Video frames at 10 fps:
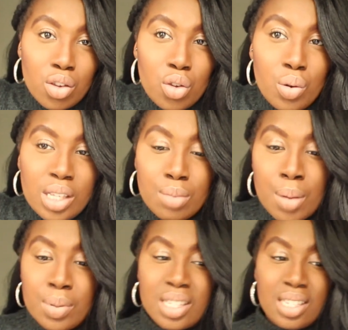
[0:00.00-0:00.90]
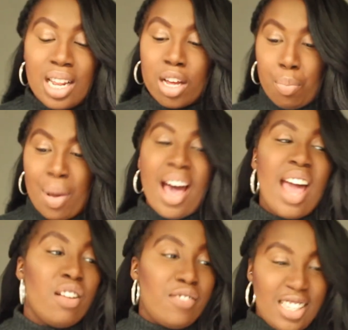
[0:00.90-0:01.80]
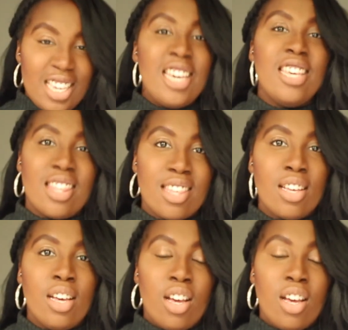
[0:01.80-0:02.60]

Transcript: So you need to be able to see like a pile of teeth,